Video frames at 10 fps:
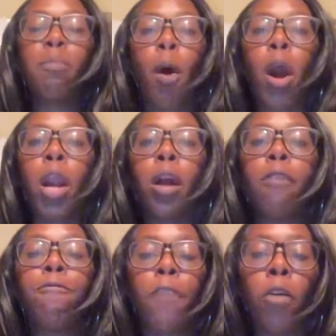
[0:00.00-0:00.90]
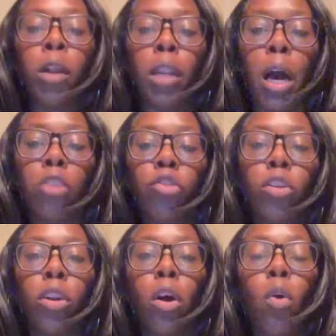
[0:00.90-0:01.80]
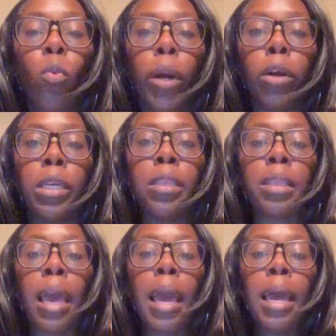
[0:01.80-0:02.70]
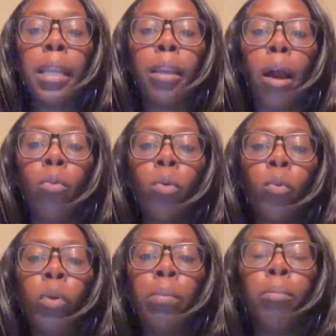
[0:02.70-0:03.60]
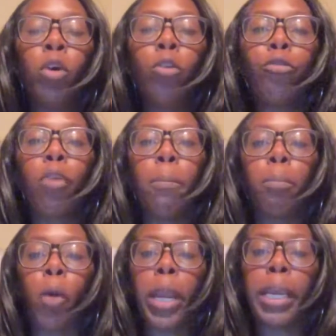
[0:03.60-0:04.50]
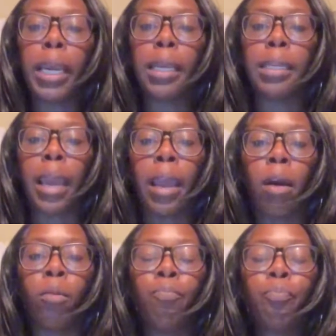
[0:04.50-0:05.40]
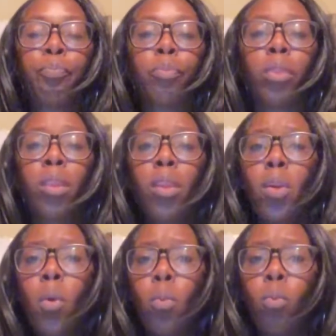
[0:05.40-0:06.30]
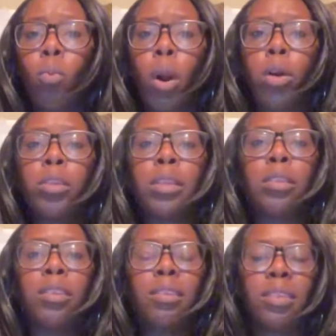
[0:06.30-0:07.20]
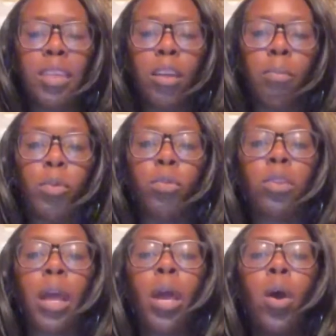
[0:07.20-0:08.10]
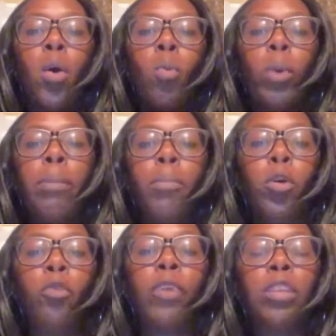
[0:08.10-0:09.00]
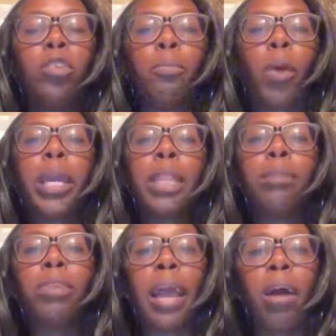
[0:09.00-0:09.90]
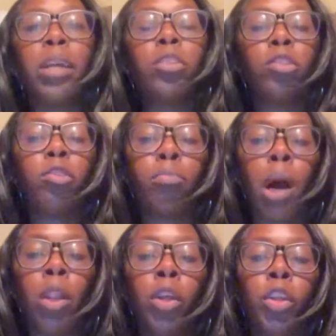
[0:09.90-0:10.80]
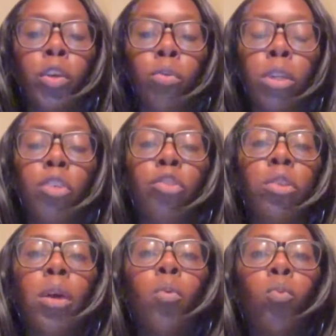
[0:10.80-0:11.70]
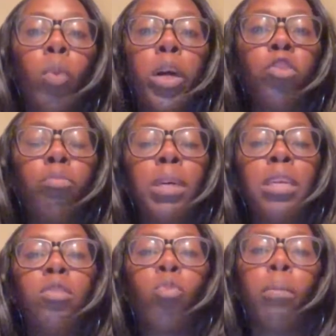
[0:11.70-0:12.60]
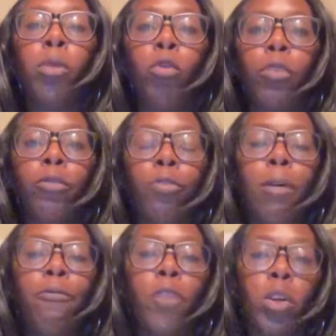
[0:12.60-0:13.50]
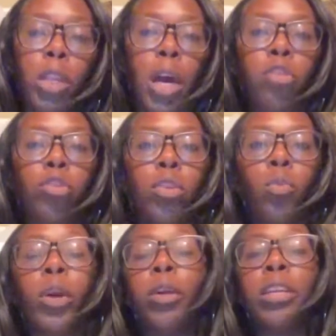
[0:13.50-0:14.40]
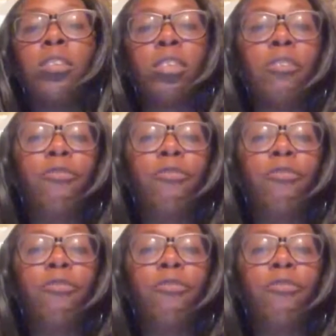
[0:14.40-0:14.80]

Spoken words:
part of phonological awareness. Now, when we move from breaking down words into syllables, we move into breaking them down into smaller units, which means we're moving from phonological awareness to